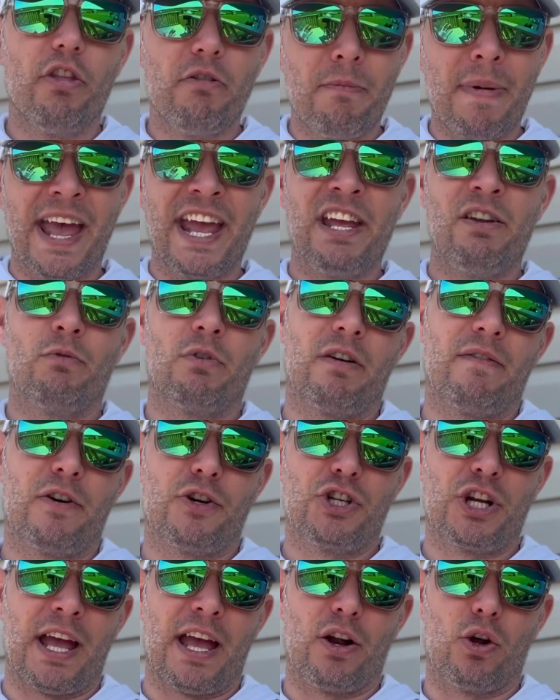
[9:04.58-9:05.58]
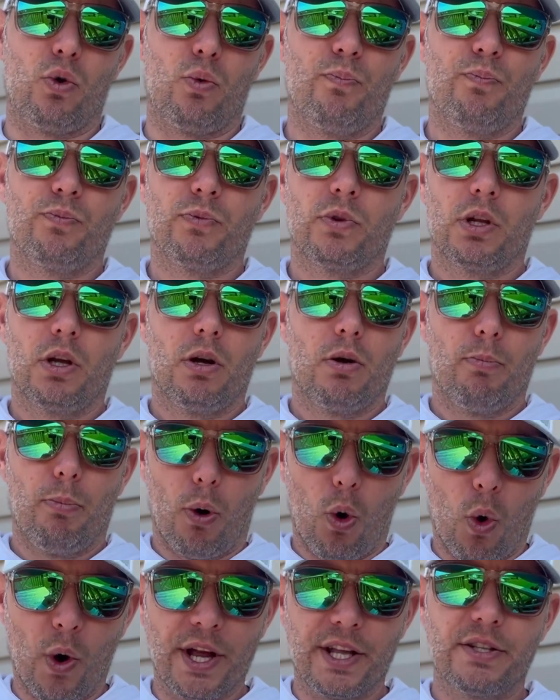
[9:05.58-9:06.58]
main river channel.
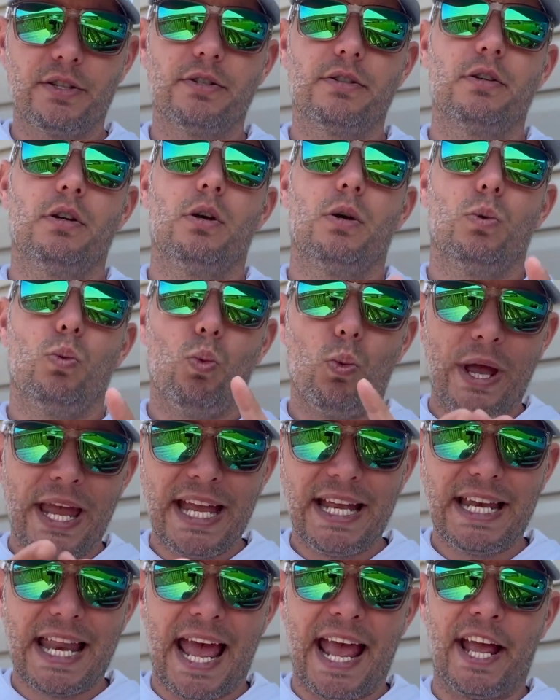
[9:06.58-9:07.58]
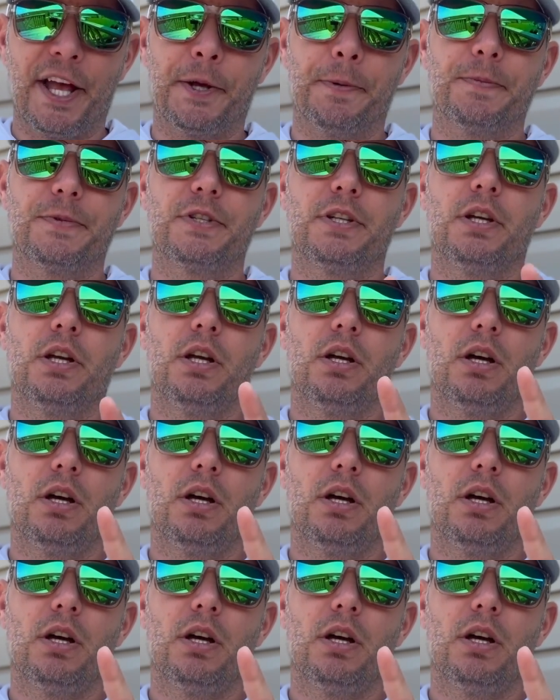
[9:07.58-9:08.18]
Points, wing dams,